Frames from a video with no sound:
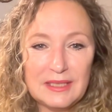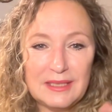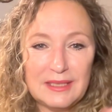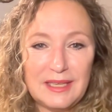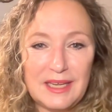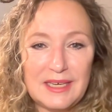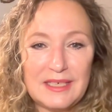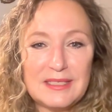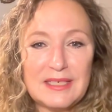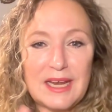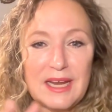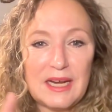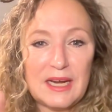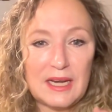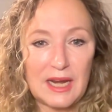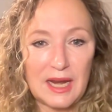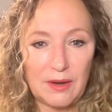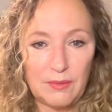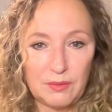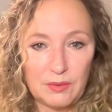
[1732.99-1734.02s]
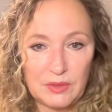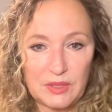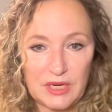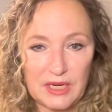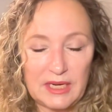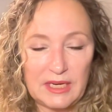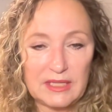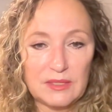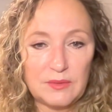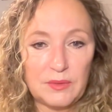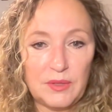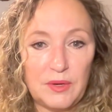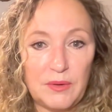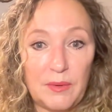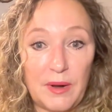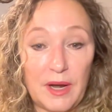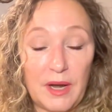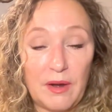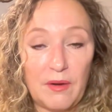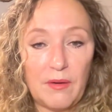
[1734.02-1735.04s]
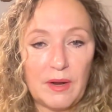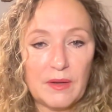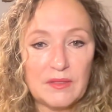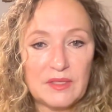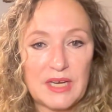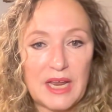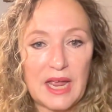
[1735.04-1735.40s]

like day to day routines where you're running around